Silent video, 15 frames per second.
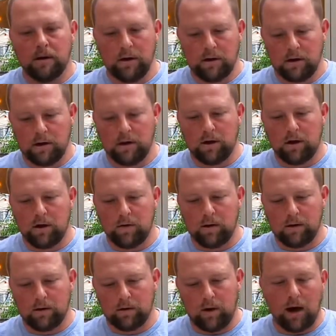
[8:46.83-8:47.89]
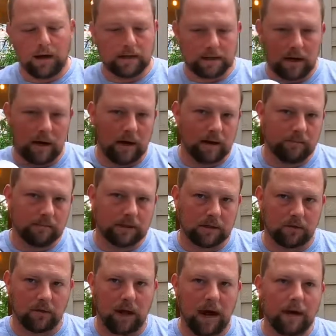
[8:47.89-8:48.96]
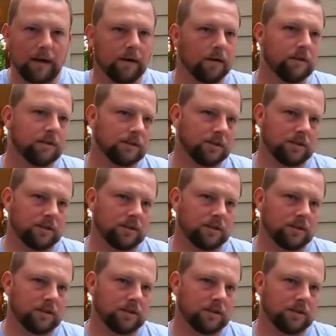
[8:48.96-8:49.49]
and a lot of times liners